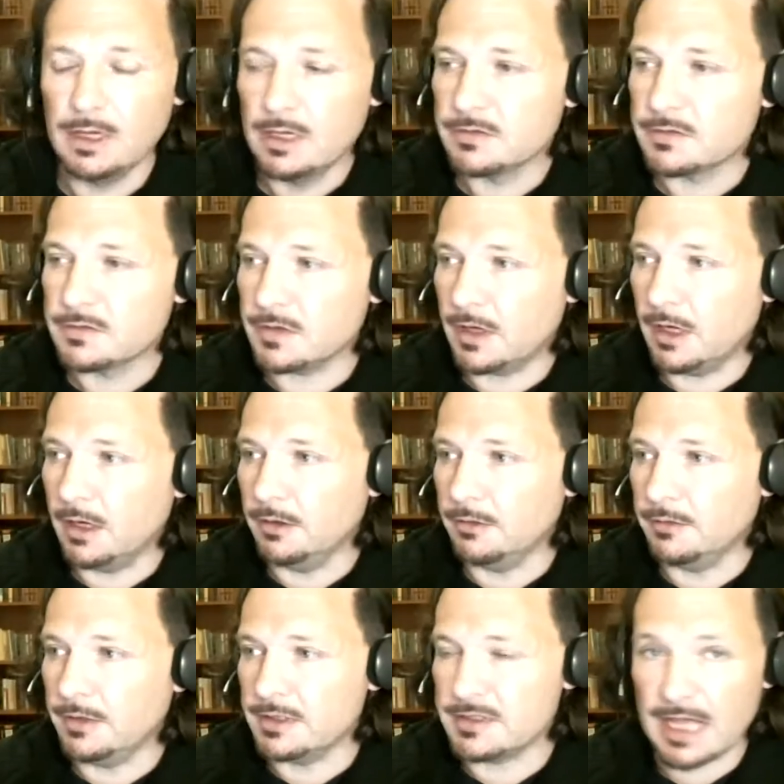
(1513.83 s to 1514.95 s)
So
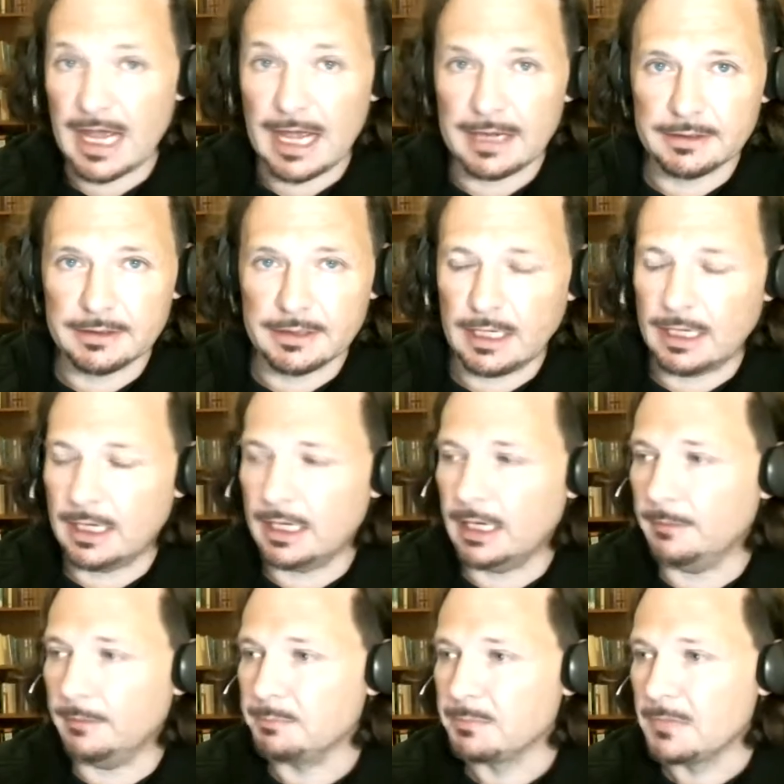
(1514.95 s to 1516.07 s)
there's that.
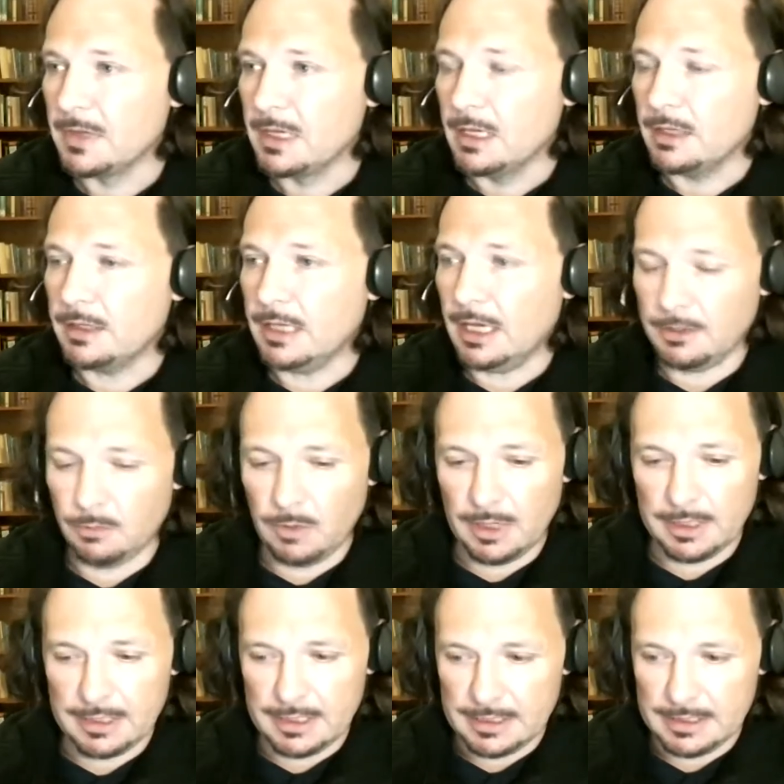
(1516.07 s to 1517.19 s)
The other
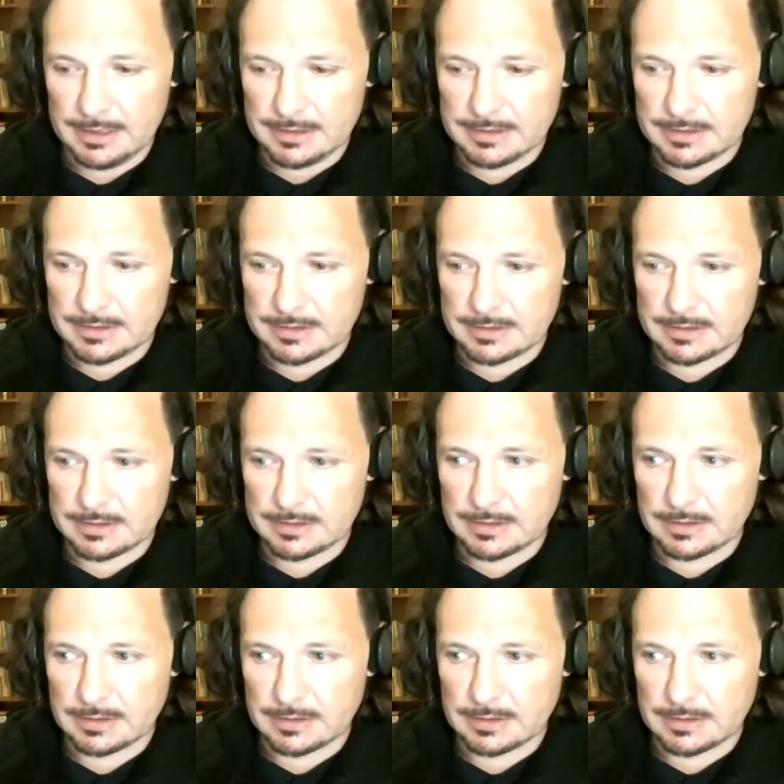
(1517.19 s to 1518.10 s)
one is,